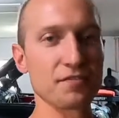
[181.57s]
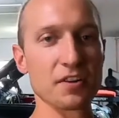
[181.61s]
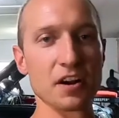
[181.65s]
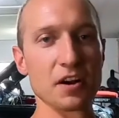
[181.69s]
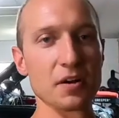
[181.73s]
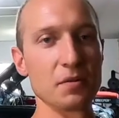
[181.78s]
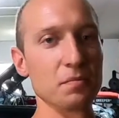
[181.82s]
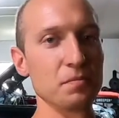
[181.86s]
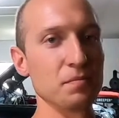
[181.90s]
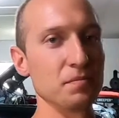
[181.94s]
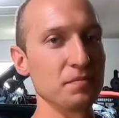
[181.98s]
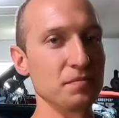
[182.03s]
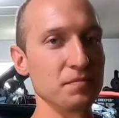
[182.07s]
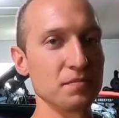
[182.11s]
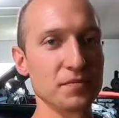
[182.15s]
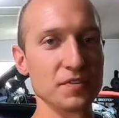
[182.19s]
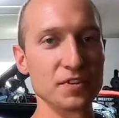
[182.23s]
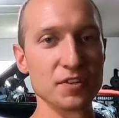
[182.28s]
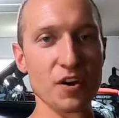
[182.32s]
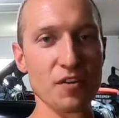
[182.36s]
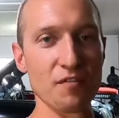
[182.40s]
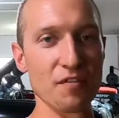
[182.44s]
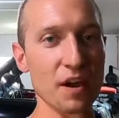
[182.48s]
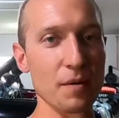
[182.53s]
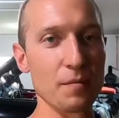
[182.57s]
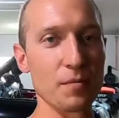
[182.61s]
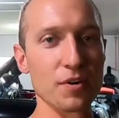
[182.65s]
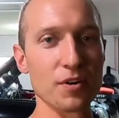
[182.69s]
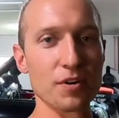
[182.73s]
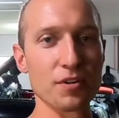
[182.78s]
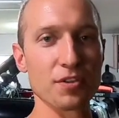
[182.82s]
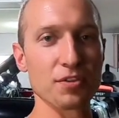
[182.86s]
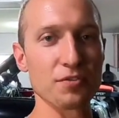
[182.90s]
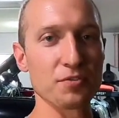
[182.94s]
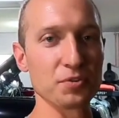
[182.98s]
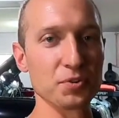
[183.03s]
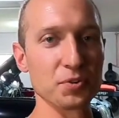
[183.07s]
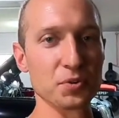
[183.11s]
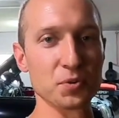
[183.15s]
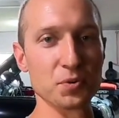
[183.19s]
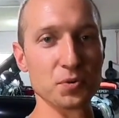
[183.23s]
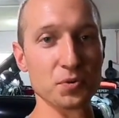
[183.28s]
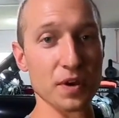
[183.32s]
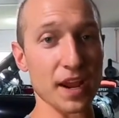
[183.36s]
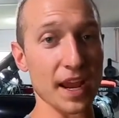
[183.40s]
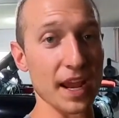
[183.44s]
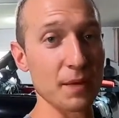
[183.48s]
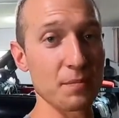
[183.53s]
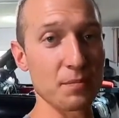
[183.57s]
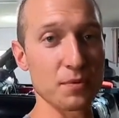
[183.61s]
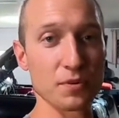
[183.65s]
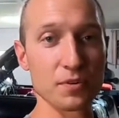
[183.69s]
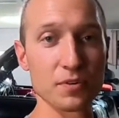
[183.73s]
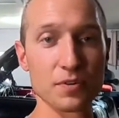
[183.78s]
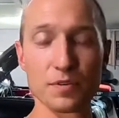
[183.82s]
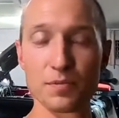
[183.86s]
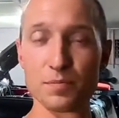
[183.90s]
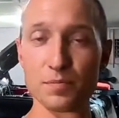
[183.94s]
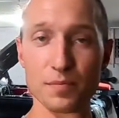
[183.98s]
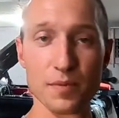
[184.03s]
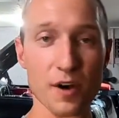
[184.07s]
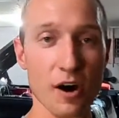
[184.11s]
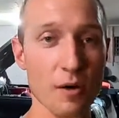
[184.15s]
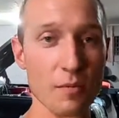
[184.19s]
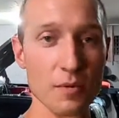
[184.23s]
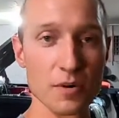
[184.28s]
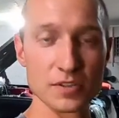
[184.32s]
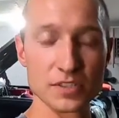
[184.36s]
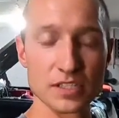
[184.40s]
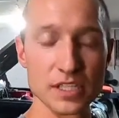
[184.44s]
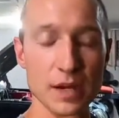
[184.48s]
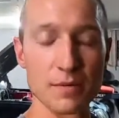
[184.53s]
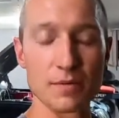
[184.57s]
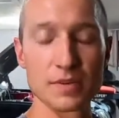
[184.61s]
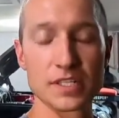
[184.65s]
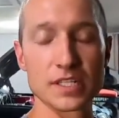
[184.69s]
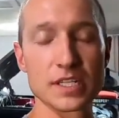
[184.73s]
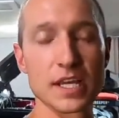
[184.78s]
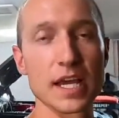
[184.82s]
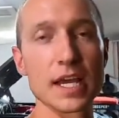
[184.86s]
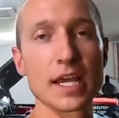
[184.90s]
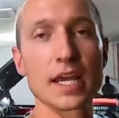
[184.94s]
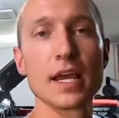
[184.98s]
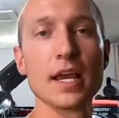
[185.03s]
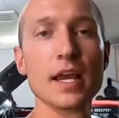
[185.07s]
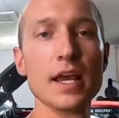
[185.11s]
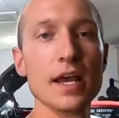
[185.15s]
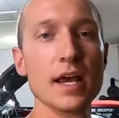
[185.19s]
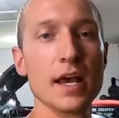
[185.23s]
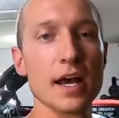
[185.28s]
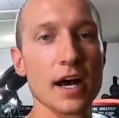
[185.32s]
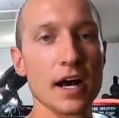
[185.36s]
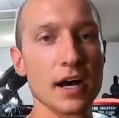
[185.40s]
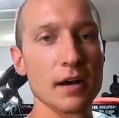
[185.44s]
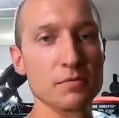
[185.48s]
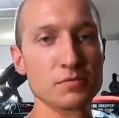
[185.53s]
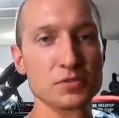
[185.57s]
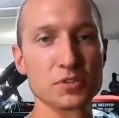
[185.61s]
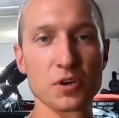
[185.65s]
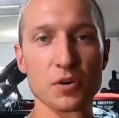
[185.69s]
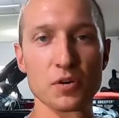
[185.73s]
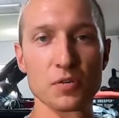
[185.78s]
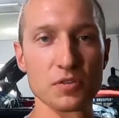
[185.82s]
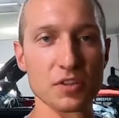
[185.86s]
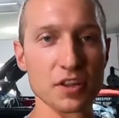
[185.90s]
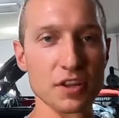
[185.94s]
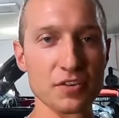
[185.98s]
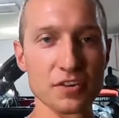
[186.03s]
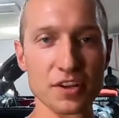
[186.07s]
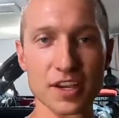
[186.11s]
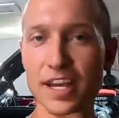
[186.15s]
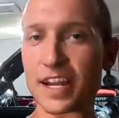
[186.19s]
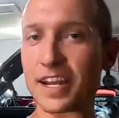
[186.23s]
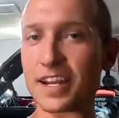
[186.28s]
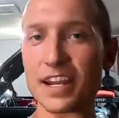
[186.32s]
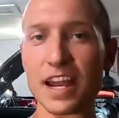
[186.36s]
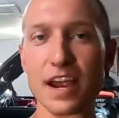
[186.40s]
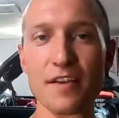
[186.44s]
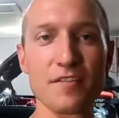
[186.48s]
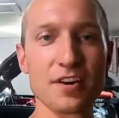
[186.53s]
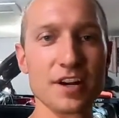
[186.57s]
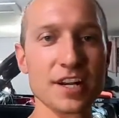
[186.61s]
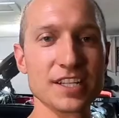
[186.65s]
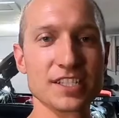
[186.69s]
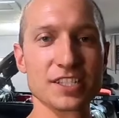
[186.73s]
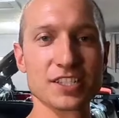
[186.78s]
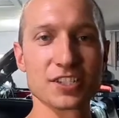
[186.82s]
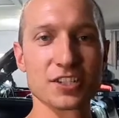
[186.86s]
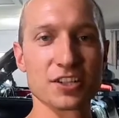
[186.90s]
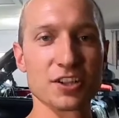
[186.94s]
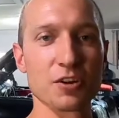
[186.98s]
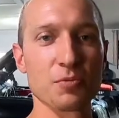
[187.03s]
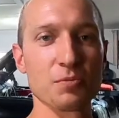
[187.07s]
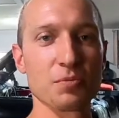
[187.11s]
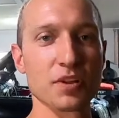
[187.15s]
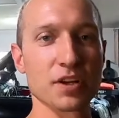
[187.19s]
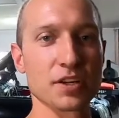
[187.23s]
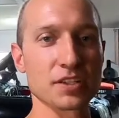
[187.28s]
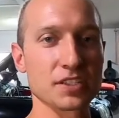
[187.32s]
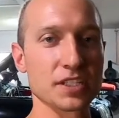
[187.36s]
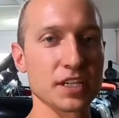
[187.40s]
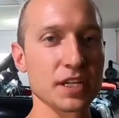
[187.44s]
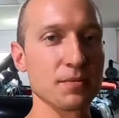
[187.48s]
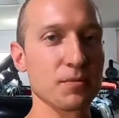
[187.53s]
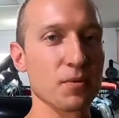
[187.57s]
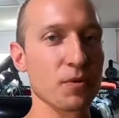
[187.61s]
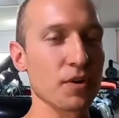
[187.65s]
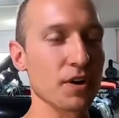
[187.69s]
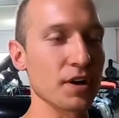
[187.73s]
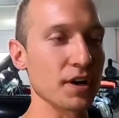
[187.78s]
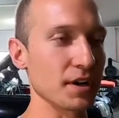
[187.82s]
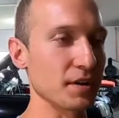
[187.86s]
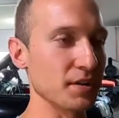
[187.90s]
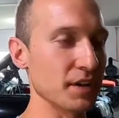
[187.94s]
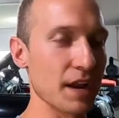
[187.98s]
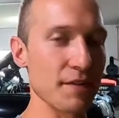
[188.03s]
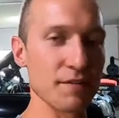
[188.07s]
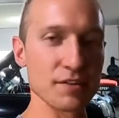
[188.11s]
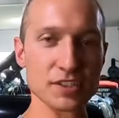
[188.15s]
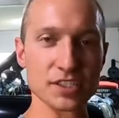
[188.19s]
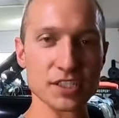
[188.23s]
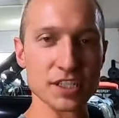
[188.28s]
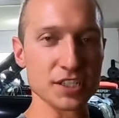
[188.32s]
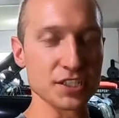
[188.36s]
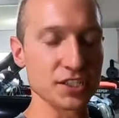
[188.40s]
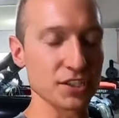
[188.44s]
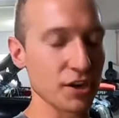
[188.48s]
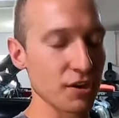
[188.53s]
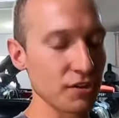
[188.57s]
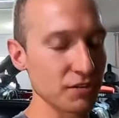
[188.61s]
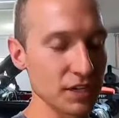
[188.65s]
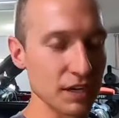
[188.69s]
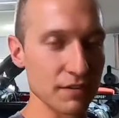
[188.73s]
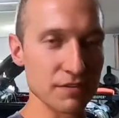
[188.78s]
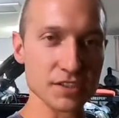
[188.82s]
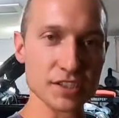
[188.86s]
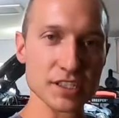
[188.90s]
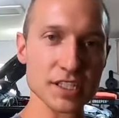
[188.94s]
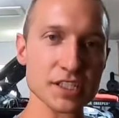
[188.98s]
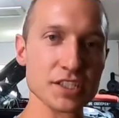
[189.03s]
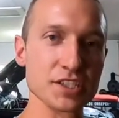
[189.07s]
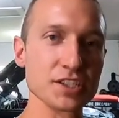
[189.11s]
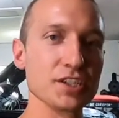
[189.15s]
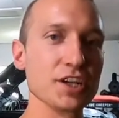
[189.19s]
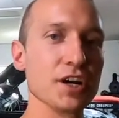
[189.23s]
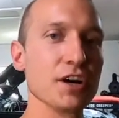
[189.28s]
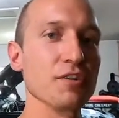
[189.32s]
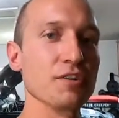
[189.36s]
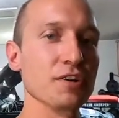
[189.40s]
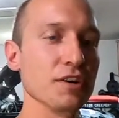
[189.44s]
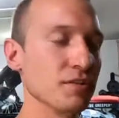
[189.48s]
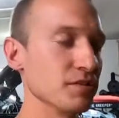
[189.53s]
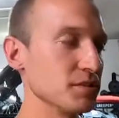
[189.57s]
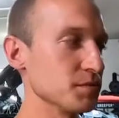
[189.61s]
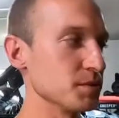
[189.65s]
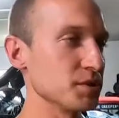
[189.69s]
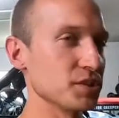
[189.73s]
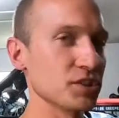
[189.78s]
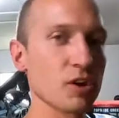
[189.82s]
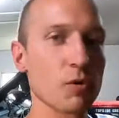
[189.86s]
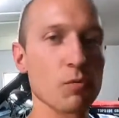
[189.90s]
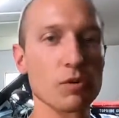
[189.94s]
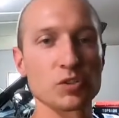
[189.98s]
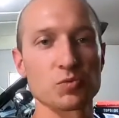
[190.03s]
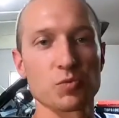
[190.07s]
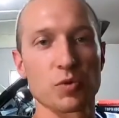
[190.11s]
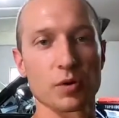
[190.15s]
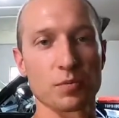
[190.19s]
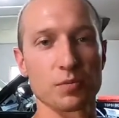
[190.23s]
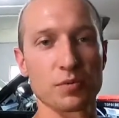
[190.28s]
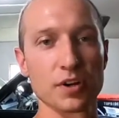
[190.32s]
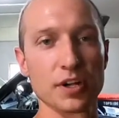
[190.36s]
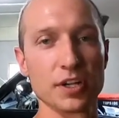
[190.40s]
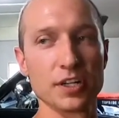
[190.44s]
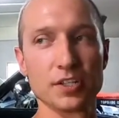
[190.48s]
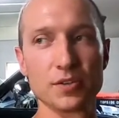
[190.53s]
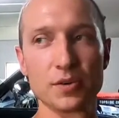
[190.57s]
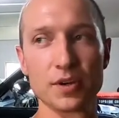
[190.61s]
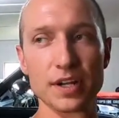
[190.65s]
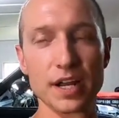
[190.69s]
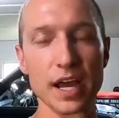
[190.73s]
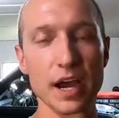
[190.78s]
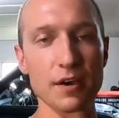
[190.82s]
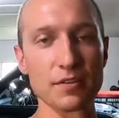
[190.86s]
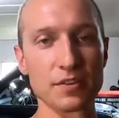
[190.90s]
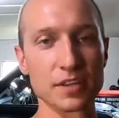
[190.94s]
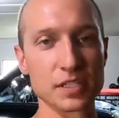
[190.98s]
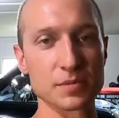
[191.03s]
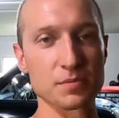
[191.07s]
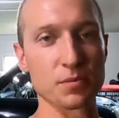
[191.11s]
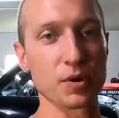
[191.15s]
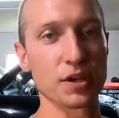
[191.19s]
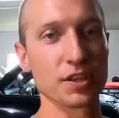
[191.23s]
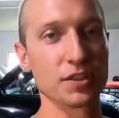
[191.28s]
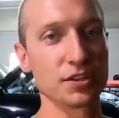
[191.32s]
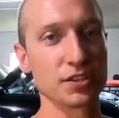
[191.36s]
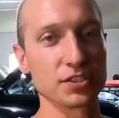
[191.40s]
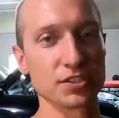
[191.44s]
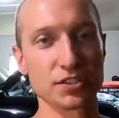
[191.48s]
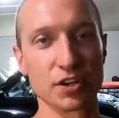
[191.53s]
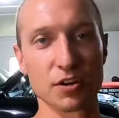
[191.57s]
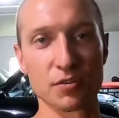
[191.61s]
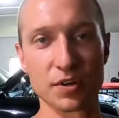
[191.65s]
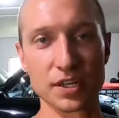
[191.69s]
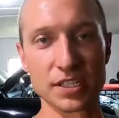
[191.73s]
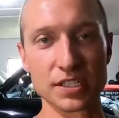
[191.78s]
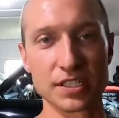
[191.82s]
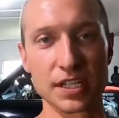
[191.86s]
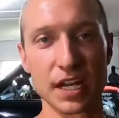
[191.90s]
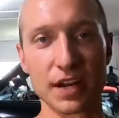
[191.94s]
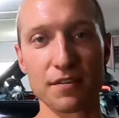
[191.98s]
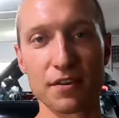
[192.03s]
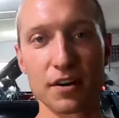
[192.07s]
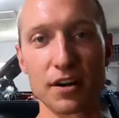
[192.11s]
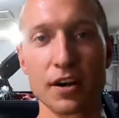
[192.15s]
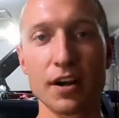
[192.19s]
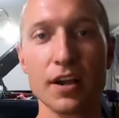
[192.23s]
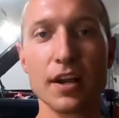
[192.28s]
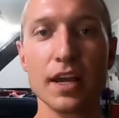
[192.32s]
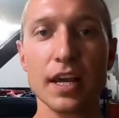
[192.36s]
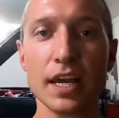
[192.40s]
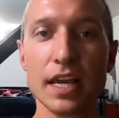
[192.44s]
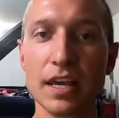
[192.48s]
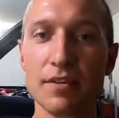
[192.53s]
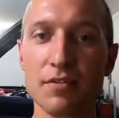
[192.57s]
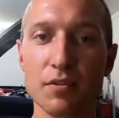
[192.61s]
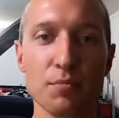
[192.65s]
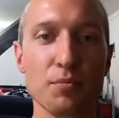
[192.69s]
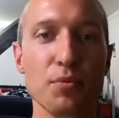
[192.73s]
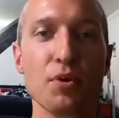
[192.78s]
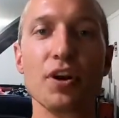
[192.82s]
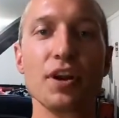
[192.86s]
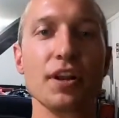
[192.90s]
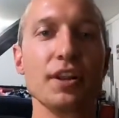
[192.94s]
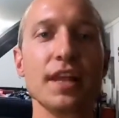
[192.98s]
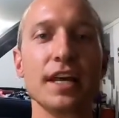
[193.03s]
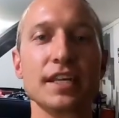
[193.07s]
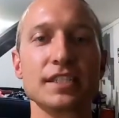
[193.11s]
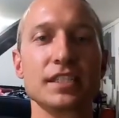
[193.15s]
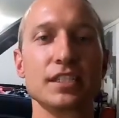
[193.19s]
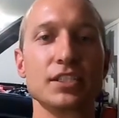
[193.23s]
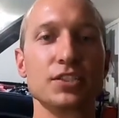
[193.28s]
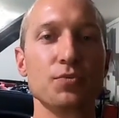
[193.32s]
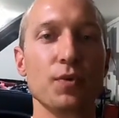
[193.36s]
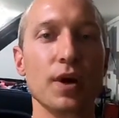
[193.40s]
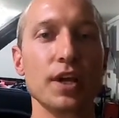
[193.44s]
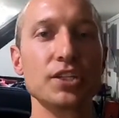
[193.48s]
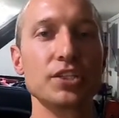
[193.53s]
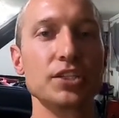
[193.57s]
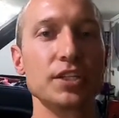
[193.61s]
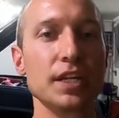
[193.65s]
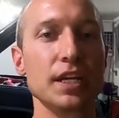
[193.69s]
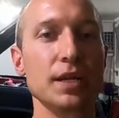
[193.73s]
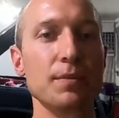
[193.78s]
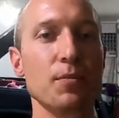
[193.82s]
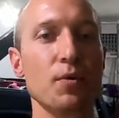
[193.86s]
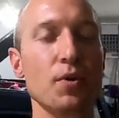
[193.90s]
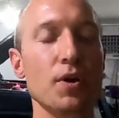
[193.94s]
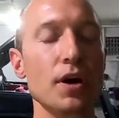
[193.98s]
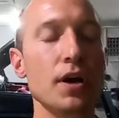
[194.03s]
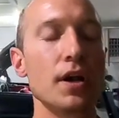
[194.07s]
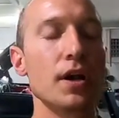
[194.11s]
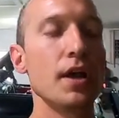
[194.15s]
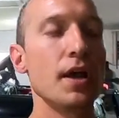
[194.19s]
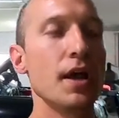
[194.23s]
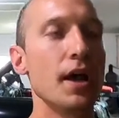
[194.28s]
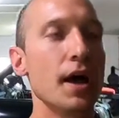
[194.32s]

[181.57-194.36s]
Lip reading: from November through April, almost, I would say. So literally it never needs its glow plugs anymore. It never sees salt, never sees snow. There's been so much work put into it now at this point, there's no reason to ever even put it in that situation anymore.